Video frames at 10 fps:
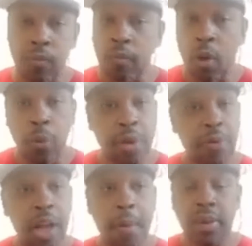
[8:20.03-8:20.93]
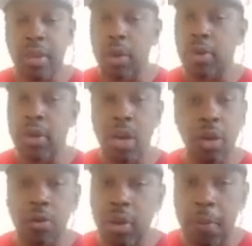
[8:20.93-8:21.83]
Or we even got out there, he was young, he
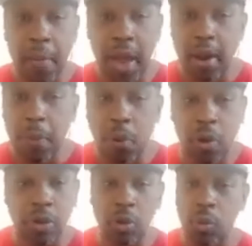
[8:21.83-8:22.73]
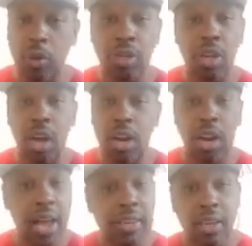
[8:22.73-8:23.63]
was a little bad that boy in school. He's a cut
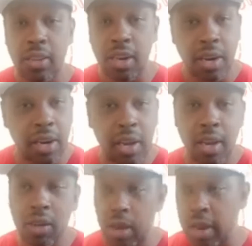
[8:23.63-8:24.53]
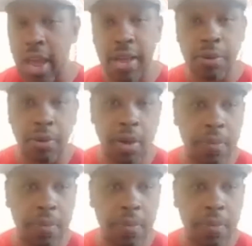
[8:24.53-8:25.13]
class, he's a little enhance handsome. give